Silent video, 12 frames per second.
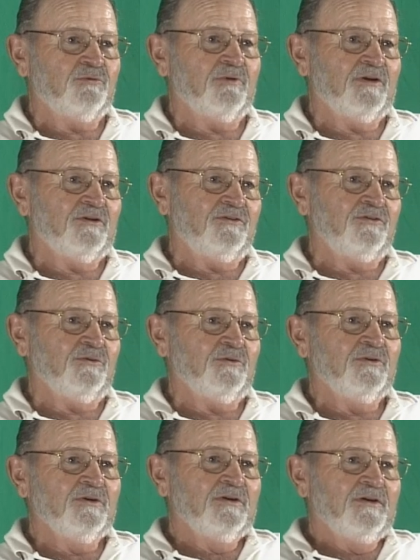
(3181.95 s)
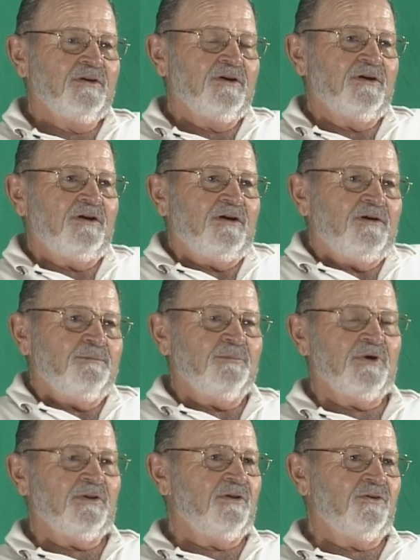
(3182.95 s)
read it too. Uh,
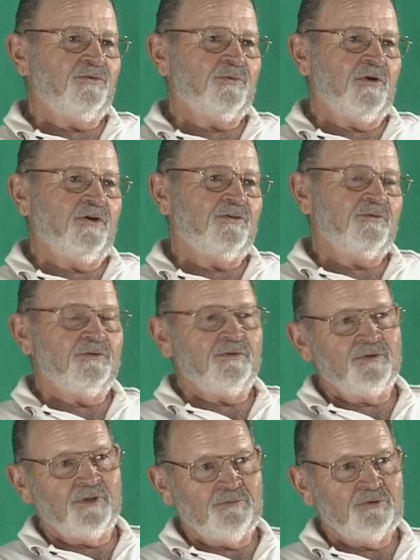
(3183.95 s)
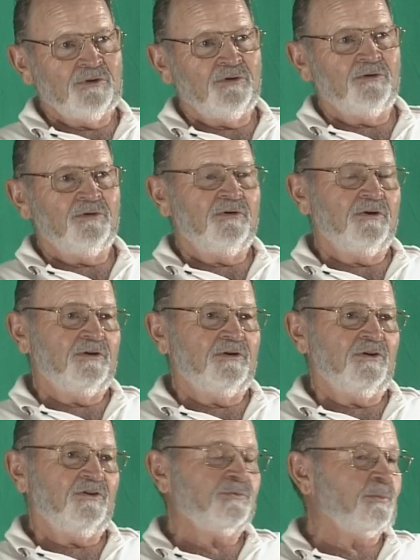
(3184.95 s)
but as far as living here
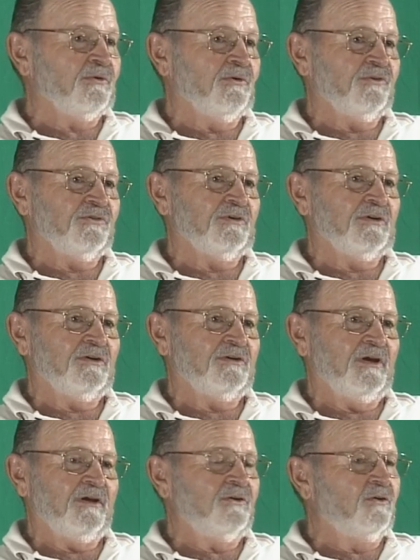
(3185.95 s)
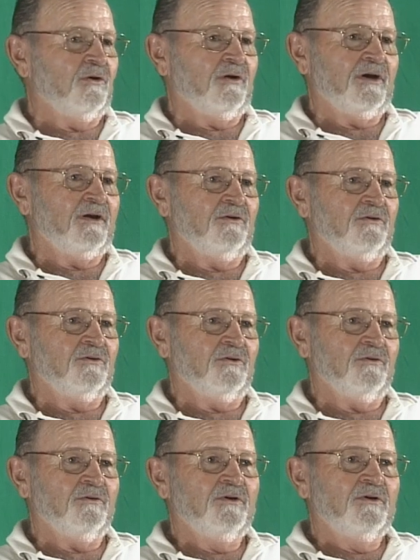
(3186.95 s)
and experiencing any of that, no, I don't
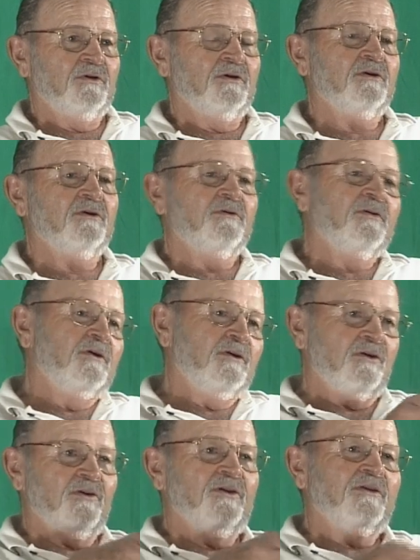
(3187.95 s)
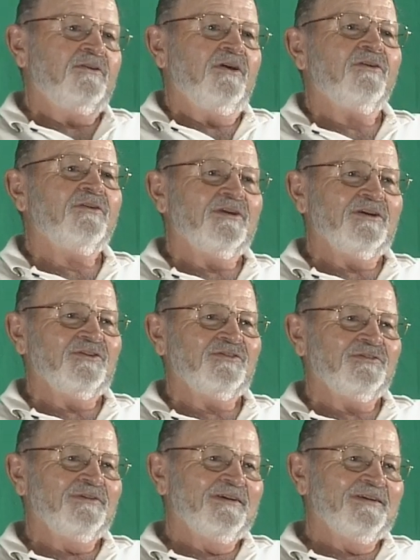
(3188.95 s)
know. Oh, oh, the the other thing
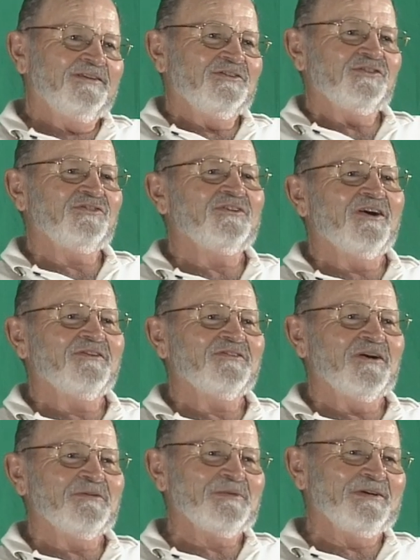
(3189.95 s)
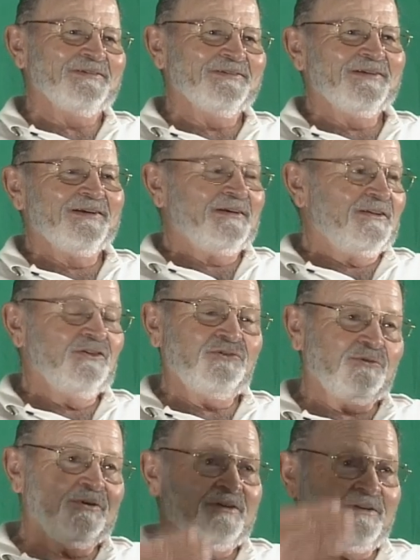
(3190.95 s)
is, it just dawned on me. The
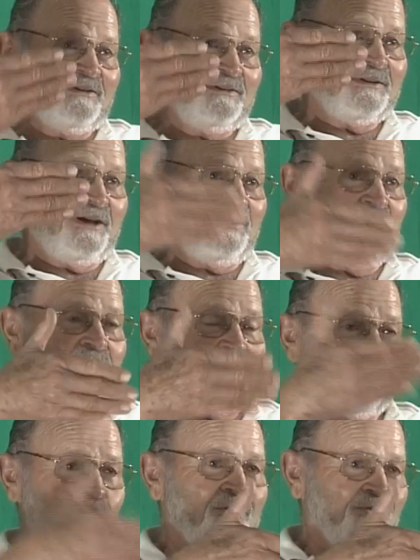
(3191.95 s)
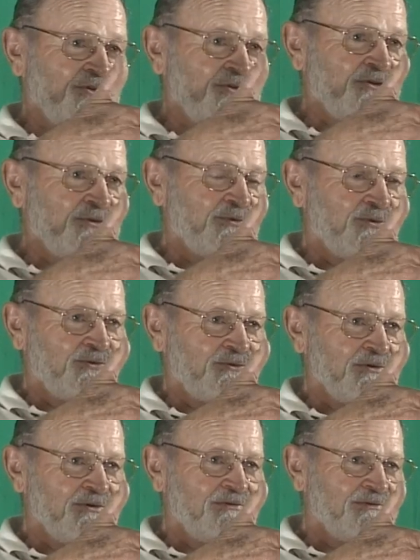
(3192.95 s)
street I lived on, 161st
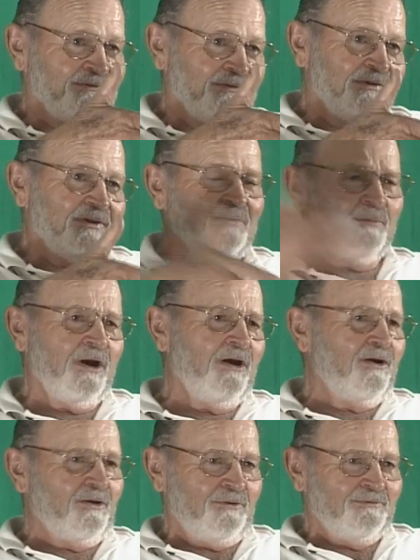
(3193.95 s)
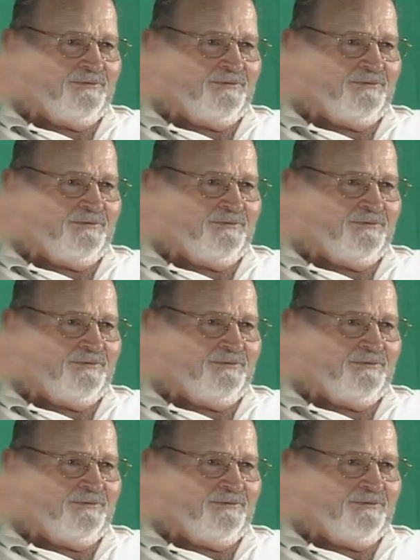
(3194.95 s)
Street, the mayor,